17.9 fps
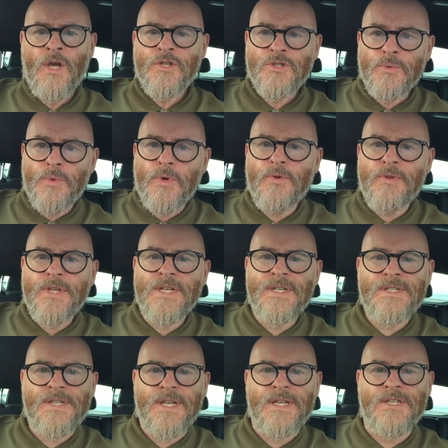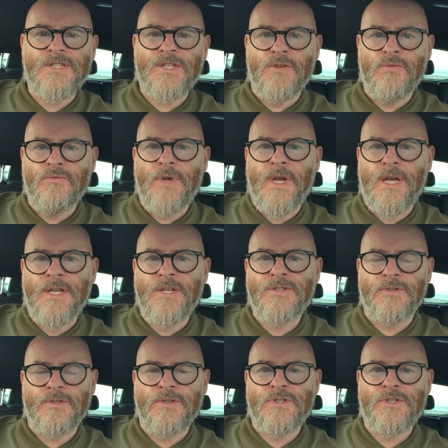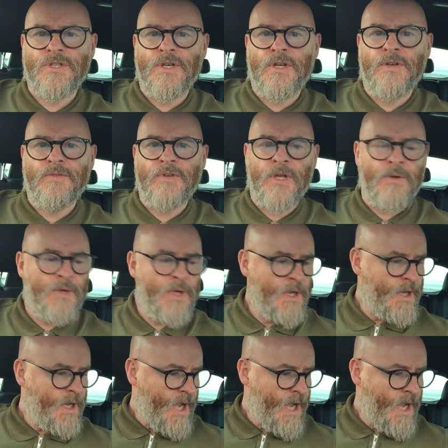So all these things can really sort of serve you.